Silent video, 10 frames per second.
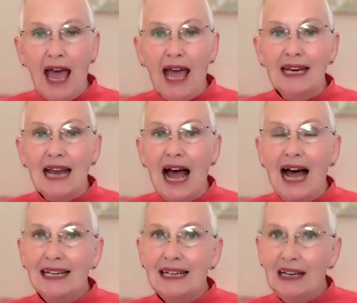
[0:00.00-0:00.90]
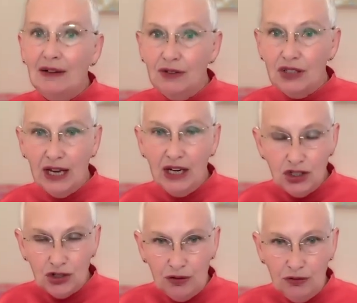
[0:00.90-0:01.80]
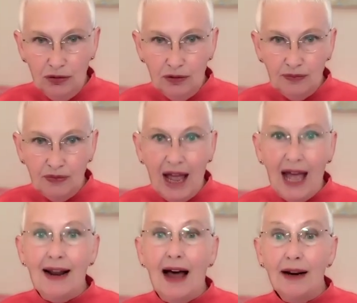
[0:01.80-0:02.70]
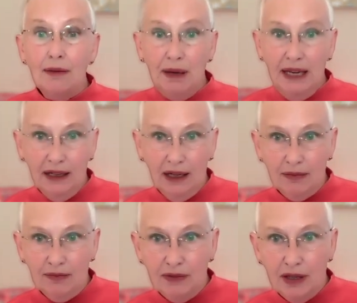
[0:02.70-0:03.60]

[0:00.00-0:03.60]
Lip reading: and uninvitational and unappealing,